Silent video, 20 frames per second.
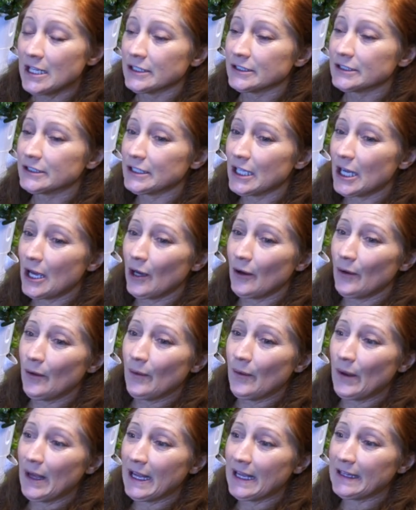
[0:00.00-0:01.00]

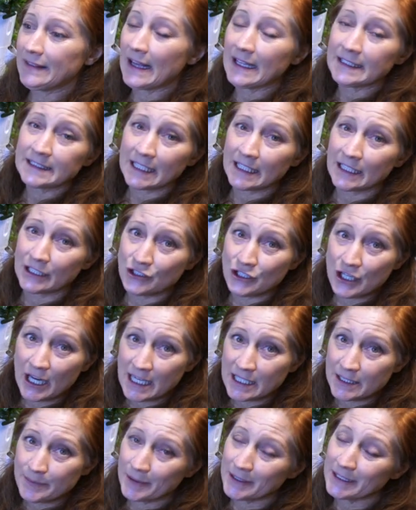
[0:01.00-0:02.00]
So that's going to
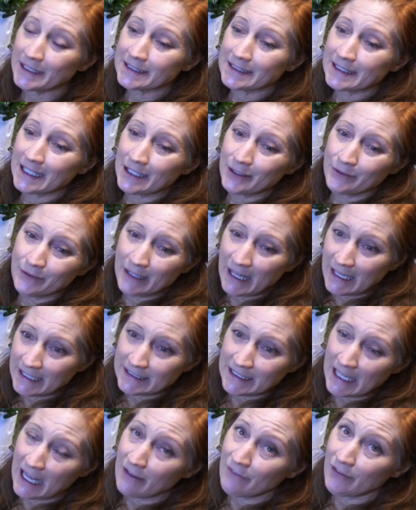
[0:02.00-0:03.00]
change, but let's say you
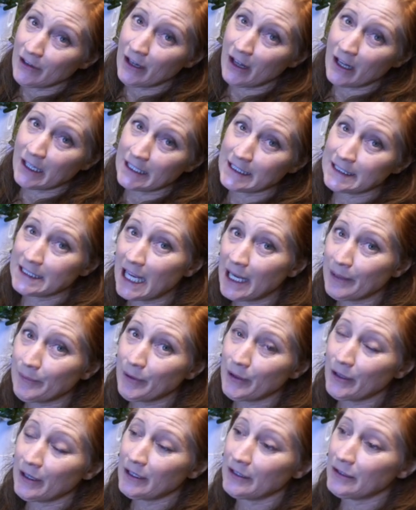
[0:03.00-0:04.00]
like to have it on a
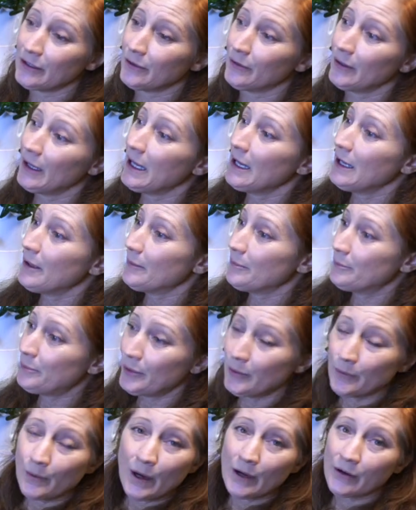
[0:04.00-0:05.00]
timer and you
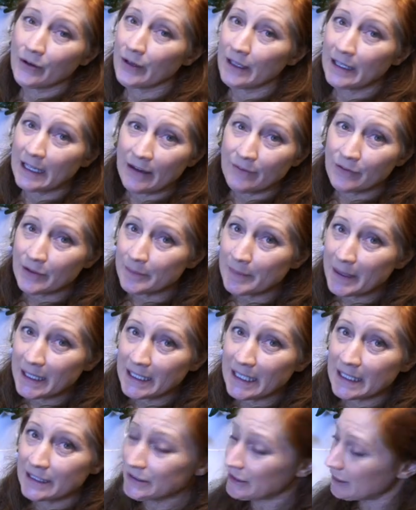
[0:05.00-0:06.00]
put water in every
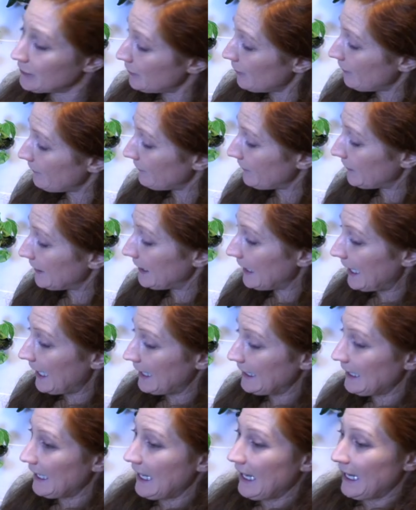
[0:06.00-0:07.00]
Monday so you don't
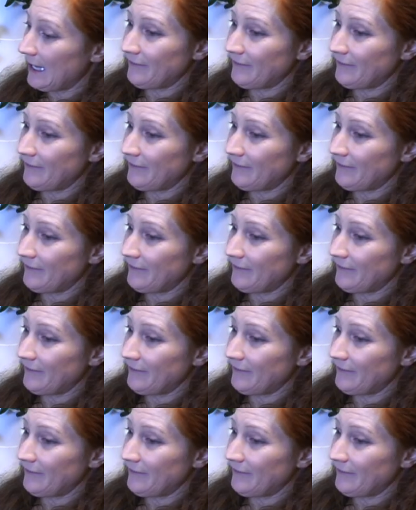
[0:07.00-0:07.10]
forget.